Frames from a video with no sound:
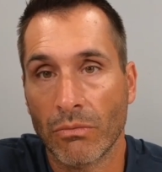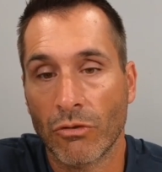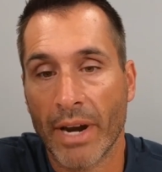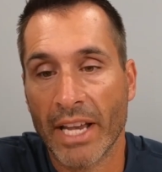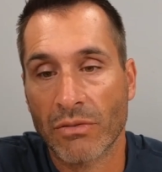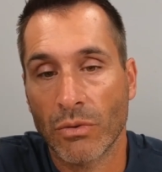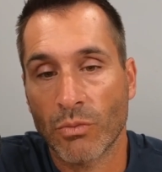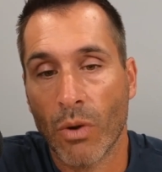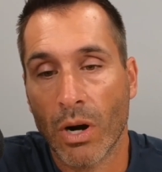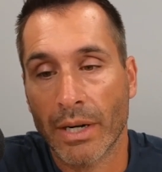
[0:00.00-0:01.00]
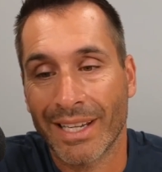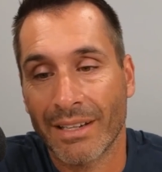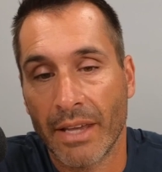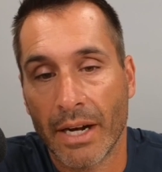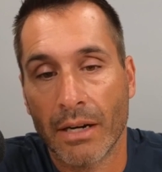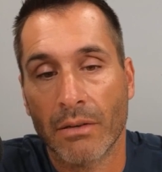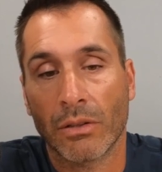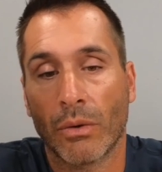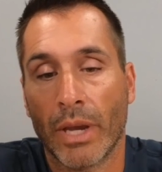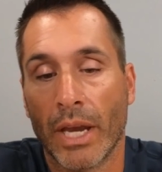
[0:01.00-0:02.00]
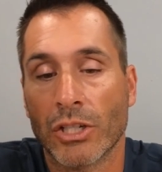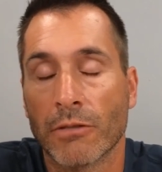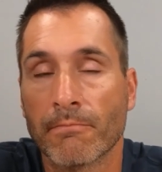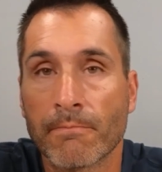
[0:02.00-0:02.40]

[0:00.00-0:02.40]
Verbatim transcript: grassroots market their location?